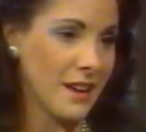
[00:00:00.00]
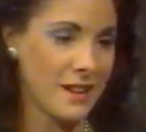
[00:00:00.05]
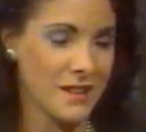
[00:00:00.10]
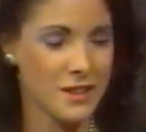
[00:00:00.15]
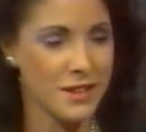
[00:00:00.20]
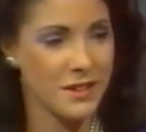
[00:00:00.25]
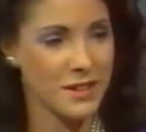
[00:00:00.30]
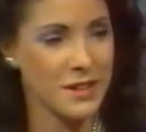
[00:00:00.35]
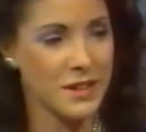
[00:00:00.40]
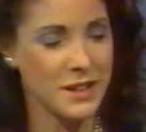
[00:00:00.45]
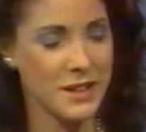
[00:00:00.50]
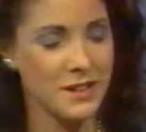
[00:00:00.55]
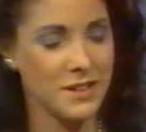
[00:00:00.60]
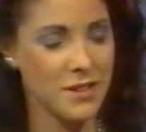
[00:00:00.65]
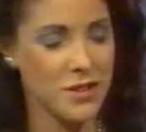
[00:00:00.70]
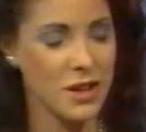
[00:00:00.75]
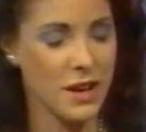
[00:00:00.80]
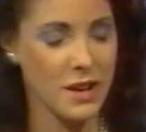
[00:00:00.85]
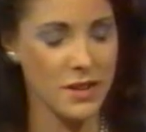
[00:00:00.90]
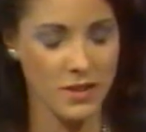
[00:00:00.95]
And you need to
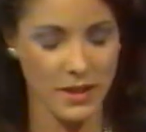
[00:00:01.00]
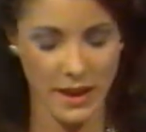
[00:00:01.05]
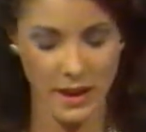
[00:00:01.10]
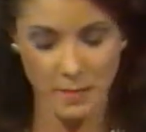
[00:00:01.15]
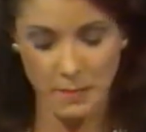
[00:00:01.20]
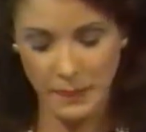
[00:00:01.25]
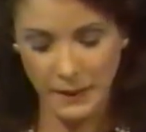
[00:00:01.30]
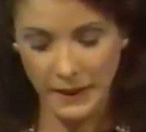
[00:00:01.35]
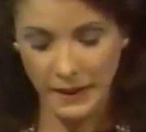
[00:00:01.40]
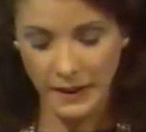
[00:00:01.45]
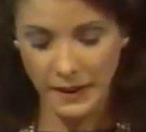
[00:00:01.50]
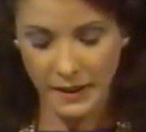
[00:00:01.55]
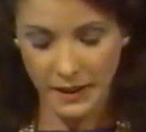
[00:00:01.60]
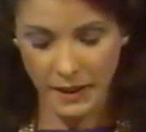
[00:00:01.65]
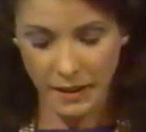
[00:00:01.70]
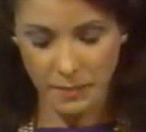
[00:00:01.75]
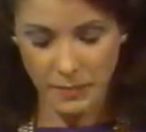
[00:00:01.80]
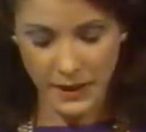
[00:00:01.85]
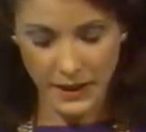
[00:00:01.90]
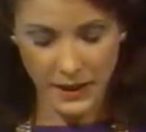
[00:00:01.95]
change that.
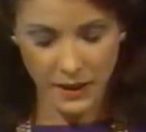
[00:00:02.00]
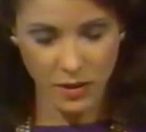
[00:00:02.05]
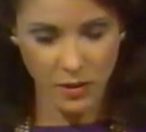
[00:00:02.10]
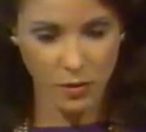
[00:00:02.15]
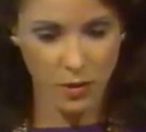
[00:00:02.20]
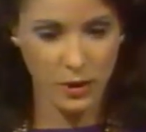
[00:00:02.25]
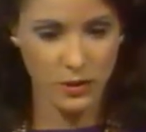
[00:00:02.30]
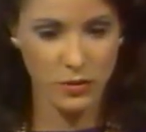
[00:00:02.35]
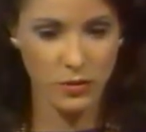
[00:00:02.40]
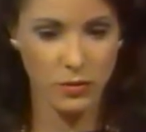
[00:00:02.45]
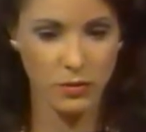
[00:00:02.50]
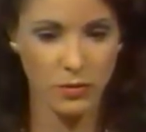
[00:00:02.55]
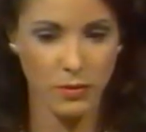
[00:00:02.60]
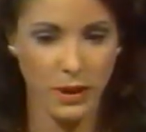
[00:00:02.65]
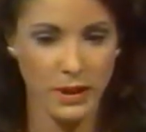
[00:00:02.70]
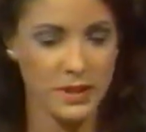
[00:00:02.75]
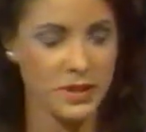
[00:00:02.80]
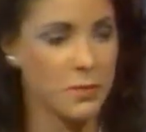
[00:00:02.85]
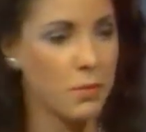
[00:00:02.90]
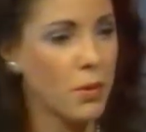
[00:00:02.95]
Then I go on to
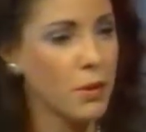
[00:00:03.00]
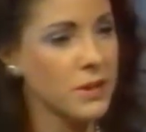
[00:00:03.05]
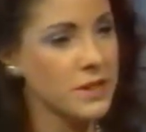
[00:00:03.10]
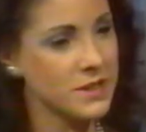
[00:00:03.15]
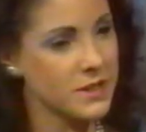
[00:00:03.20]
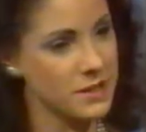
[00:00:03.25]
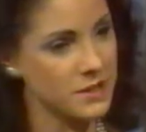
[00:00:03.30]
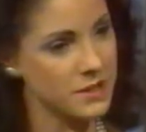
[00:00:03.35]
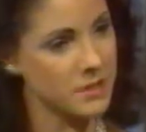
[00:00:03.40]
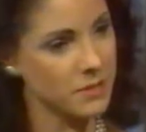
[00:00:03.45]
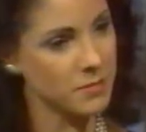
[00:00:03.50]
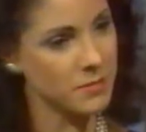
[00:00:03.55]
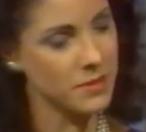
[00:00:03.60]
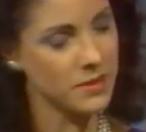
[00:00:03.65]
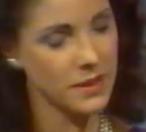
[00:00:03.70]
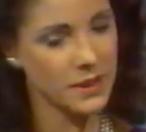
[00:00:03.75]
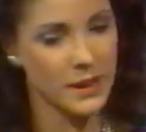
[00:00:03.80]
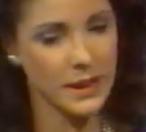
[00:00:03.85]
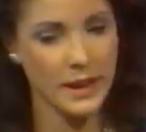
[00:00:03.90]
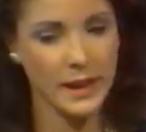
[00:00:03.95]
support systems,
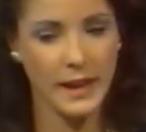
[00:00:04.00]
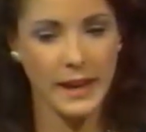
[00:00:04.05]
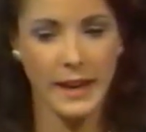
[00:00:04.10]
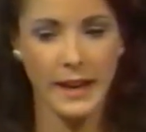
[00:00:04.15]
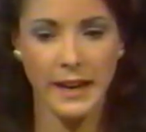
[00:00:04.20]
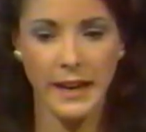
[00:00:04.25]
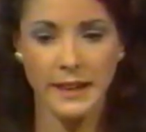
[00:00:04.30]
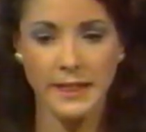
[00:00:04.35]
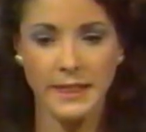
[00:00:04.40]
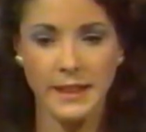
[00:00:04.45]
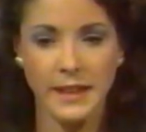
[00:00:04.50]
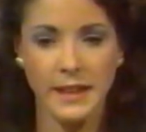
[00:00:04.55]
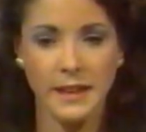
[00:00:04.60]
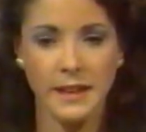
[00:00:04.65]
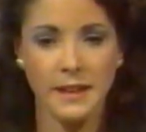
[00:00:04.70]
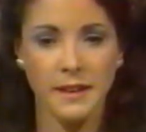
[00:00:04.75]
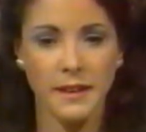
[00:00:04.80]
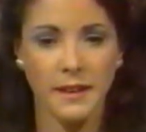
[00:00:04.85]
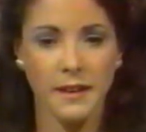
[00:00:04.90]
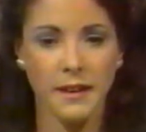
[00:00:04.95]
and I
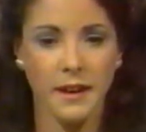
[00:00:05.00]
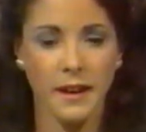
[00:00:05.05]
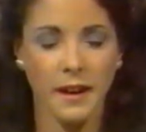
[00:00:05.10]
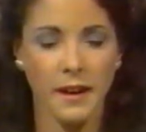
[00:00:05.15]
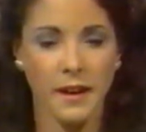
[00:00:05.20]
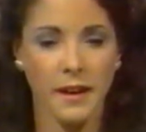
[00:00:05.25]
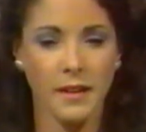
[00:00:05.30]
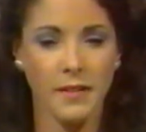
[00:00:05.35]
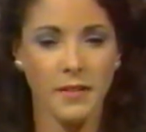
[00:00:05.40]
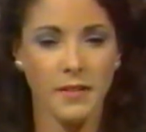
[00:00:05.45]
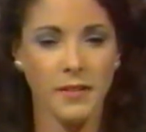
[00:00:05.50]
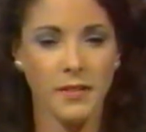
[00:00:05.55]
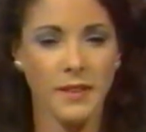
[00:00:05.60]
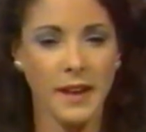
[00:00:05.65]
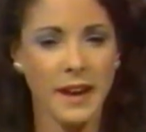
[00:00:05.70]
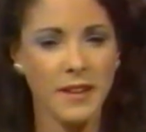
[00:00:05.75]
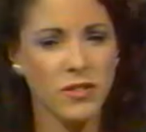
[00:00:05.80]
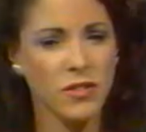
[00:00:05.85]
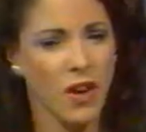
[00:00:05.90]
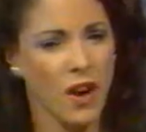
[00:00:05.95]
think
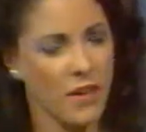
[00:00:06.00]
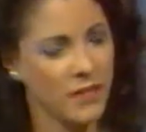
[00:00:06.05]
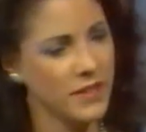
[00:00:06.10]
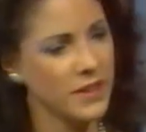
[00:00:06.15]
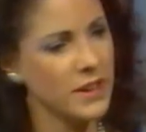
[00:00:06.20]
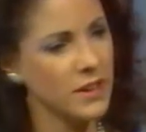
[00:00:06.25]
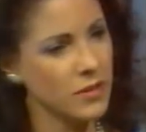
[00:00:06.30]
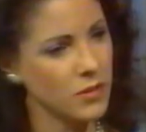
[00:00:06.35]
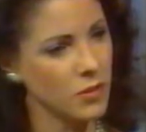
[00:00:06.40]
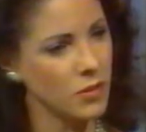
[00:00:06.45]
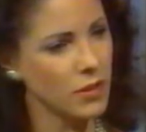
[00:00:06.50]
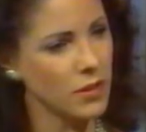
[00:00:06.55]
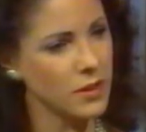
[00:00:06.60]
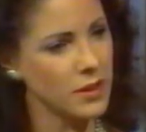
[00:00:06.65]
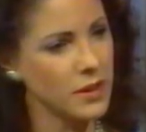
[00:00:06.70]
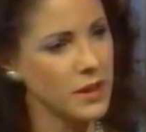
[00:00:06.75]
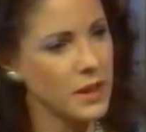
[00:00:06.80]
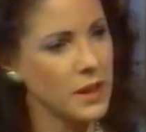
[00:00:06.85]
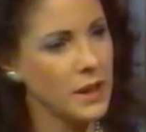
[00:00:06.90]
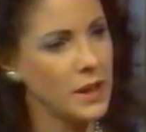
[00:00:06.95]
that's often ignored.
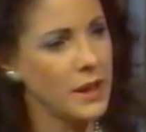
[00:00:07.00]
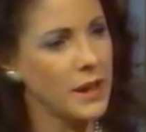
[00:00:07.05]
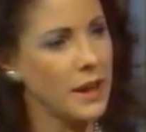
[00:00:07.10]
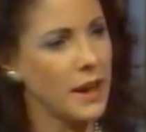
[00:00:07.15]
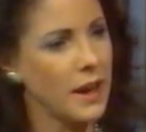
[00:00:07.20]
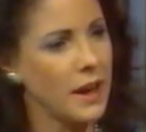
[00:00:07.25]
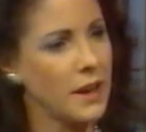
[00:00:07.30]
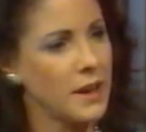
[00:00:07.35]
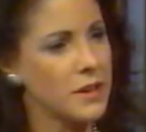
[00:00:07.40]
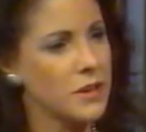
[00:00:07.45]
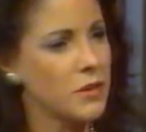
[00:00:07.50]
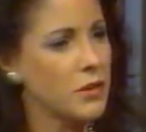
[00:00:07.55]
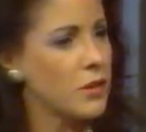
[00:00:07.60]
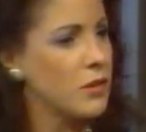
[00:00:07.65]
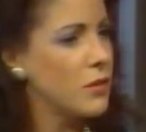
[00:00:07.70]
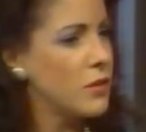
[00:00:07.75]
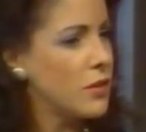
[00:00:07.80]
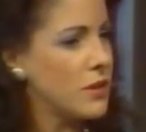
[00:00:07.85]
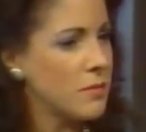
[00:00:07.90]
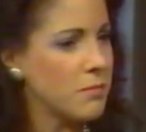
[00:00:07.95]
You can
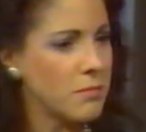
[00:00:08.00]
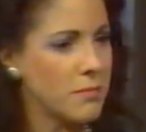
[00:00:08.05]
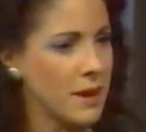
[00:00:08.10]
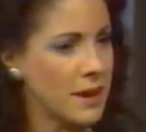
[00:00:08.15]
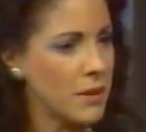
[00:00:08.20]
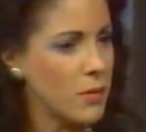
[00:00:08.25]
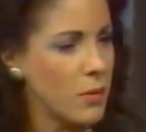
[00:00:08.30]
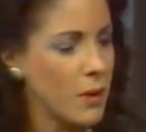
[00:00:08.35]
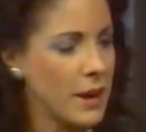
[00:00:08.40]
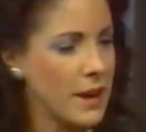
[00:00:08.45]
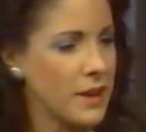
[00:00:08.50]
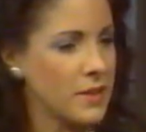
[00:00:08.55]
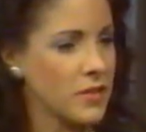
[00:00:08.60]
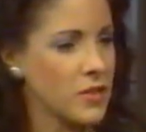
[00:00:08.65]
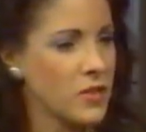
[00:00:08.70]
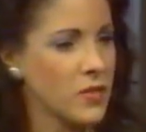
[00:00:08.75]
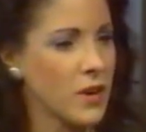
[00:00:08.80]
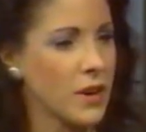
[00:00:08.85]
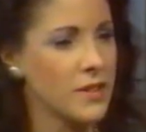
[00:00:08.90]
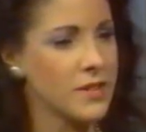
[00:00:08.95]
use it in many ways
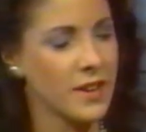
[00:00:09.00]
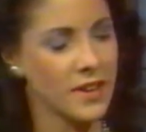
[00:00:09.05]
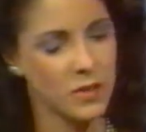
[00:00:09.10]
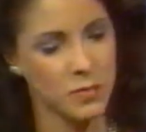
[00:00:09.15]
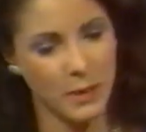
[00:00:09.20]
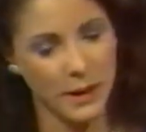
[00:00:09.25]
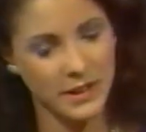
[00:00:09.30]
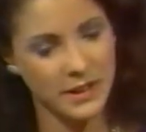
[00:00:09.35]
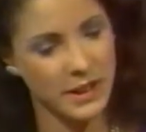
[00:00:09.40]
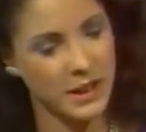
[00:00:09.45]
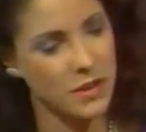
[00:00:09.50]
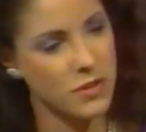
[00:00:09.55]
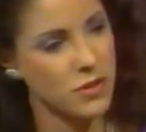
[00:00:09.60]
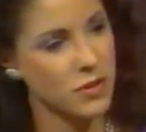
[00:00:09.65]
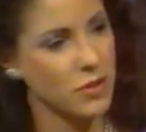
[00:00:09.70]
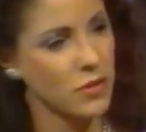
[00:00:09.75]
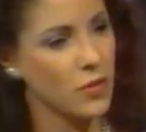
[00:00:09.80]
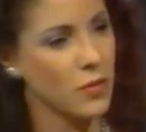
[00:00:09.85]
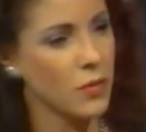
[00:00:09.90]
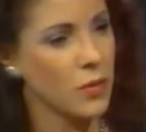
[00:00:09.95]
as far as
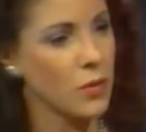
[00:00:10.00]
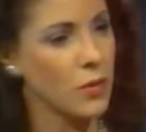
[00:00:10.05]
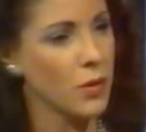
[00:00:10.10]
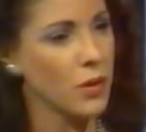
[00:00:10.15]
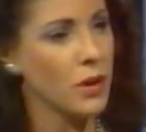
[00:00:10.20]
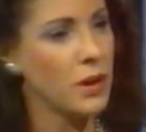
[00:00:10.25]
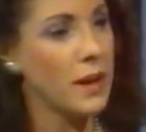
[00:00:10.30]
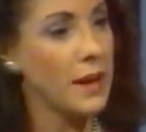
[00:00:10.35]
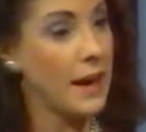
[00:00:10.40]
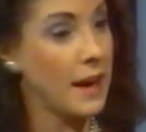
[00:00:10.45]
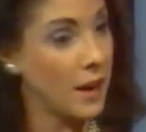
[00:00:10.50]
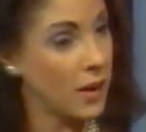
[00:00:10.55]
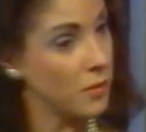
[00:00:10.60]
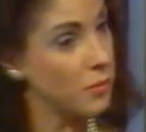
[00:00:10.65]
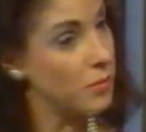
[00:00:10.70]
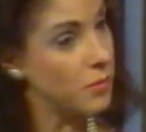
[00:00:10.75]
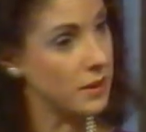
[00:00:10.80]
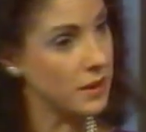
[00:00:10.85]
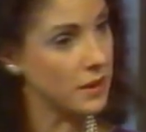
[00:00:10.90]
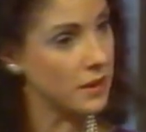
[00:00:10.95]
expectations for
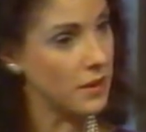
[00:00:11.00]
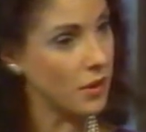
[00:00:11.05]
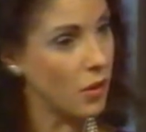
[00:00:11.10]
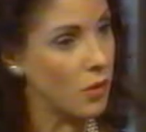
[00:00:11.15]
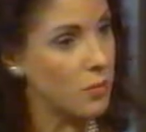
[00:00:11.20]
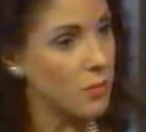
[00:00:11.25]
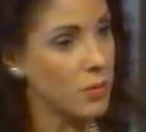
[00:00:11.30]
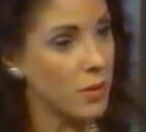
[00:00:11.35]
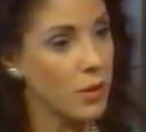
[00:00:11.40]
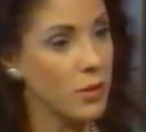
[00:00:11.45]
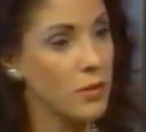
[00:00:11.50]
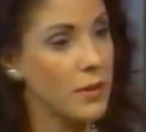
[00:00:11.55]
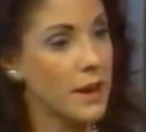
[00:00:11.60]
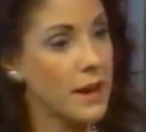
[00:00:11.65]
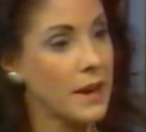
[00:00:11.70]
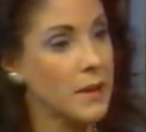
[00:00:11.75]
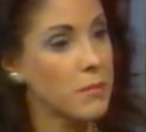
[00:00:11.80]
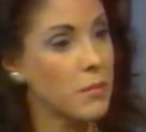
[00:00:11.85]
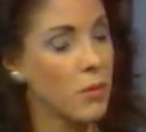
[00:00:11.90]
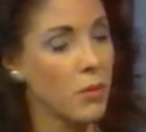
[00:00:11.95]
help in a home
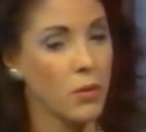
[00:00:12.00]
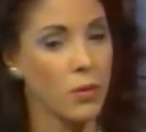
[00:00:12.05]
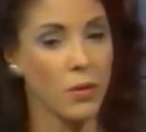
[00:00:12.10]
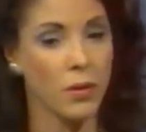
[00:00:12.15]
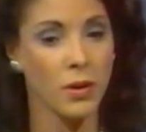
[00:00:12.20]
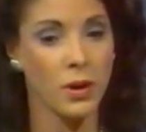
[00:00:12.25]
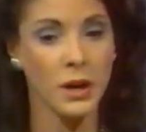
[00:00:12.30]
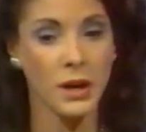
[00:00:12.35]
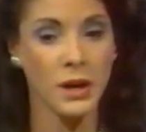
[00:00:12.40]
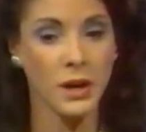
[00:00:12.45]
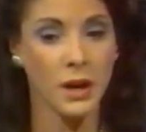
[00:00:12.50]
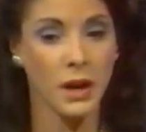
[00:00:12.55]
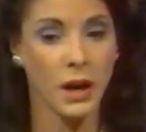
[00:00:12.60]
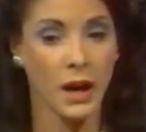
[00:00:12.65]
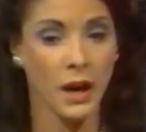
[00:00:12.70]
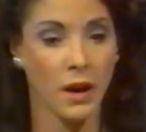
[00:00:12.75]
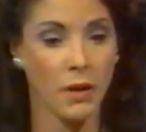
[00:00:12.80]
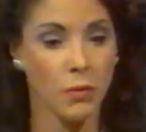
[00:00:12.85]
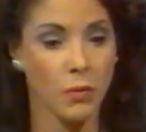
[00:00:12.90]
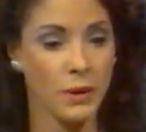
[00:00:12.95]
program, or
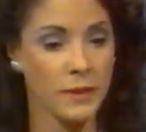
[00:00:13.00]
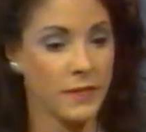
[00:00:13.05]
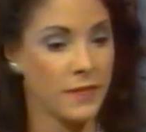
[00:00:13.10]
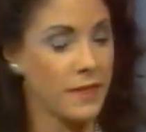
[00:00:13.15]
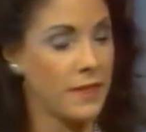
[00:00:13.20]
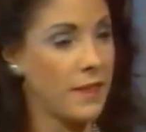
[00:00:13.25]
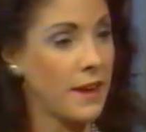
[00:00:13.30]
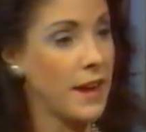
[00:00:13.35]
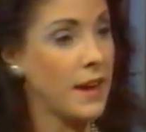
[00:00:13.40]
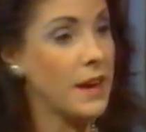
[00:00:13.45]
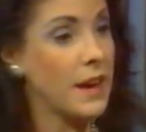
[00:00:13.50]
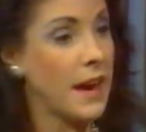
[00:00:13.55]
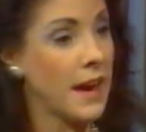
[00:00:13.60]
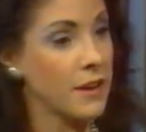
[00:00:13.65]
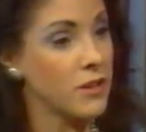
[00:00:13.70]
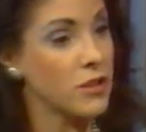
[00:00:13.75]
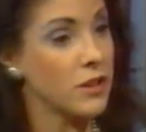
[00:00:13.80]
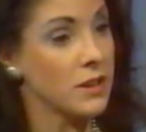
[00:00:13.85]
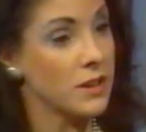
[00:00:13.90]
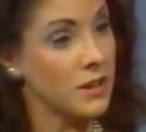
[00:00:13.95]
what they
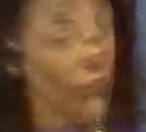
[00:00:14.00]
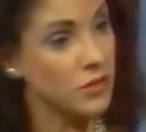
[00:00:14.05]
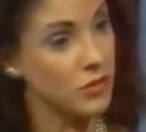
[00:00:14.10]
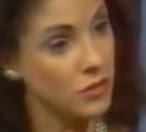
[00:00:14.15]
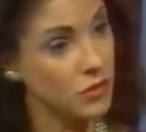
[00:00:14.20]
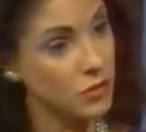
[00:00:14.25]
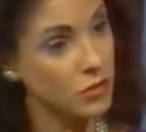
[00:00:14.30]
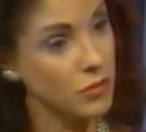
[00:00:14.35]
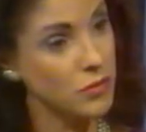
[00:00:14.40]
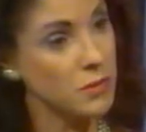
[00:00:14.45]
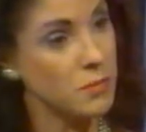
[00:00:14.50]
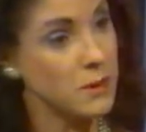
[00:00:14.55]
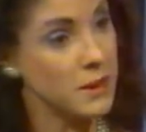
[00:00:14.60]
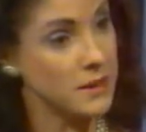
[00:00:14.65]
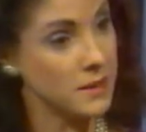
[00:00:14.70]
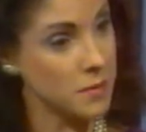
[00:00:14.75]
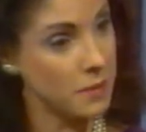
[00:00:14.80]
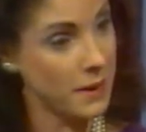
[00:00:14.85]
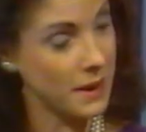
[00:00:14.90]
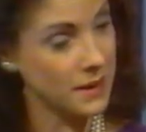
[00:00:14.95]
actually need to do to be
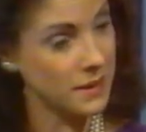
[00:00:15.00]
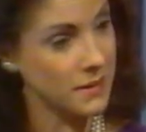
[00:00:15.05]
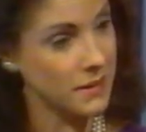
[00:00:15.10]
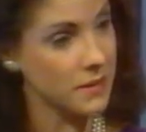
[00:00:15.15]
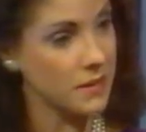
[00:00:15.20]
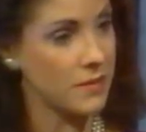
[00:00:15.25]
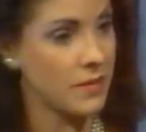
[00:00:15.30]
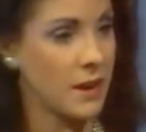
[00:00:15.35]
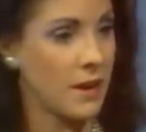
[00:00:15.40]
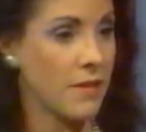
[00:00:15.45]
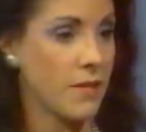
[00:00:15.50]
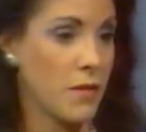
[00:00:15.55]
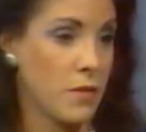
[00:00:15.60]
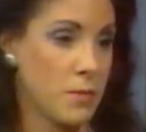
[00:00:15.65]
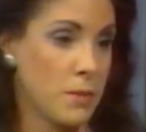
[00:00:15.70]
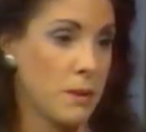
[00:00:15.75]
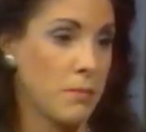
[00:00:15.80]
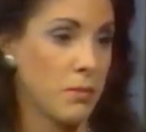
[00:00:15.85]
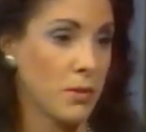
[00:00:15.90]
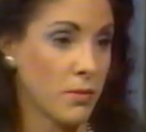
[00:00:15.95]
independent if they have other
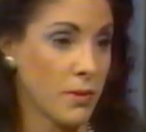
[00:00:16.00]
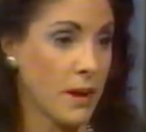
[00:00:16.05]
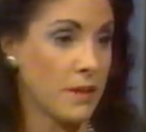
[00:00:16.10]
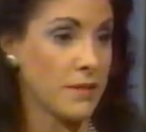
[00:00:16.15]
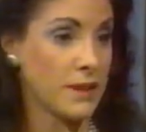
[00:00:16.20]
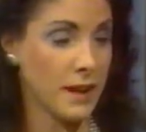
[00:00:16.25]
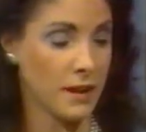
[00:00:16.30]
people around to